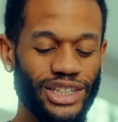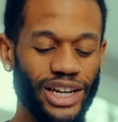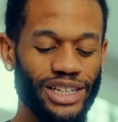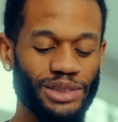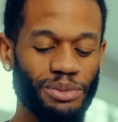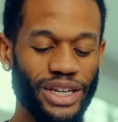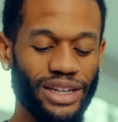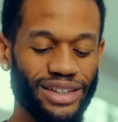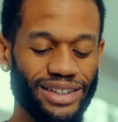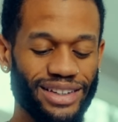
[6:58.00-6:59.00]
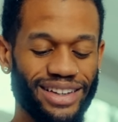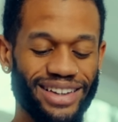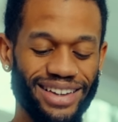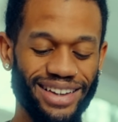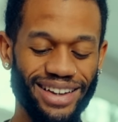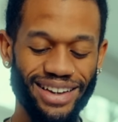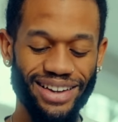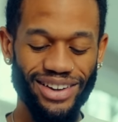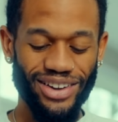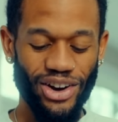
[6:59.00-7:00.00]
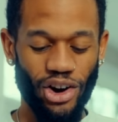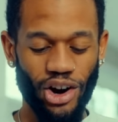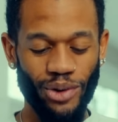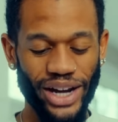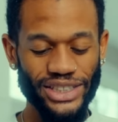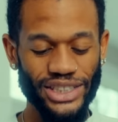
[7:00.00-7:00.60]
nigga? It's me. All white